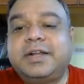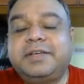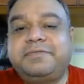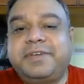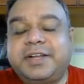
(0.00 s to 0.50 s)

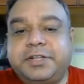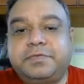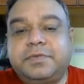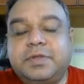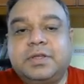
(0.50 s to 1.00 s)

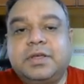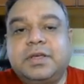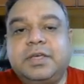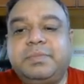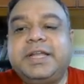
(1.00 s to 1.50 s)
effective
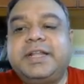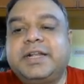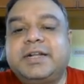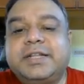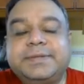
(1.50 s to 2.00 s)

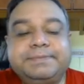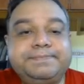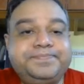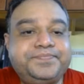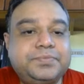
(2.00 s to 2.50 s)
immediately.
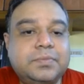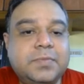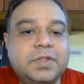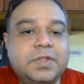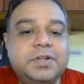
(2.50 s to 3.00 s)

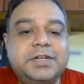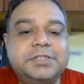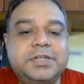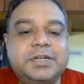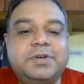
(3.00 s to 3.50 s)
So that
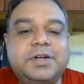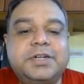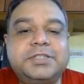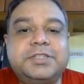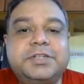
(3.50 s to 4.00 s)
is the
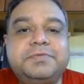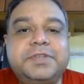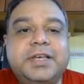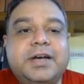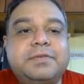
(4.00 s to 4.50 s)
advantage that
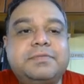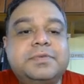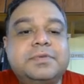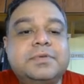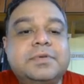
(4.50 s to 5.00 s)
we have,
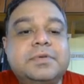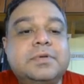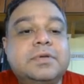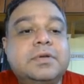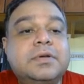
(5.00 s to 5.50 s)

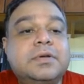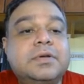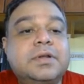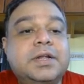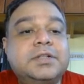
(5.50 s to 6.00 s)

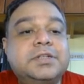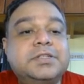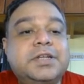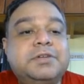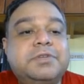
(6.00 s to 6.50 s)
right? This
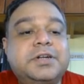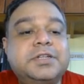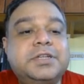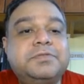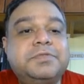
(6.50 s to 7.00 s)
is the
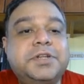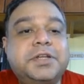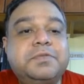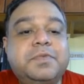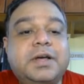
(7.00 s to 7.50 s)
advantage that we
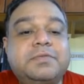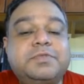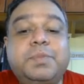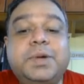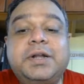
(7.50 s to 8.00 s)
have.
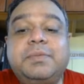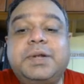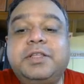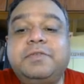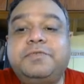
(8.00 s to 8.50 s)
So, but
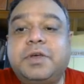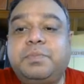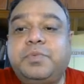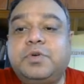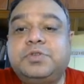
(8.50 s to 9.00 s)
if
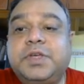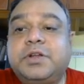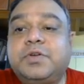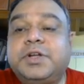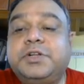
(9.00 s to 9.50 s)
suppose we are
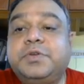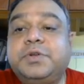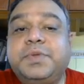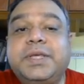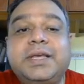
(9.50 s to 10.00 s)
going to
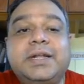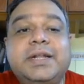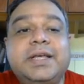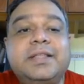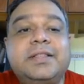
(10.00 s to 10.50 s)
tweak it
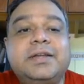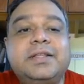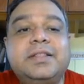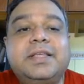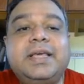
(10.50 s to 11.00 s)
either
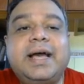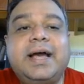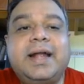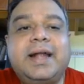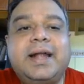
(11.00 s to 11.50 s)
in the
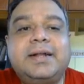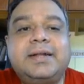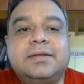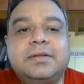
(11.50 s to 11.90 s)
ad,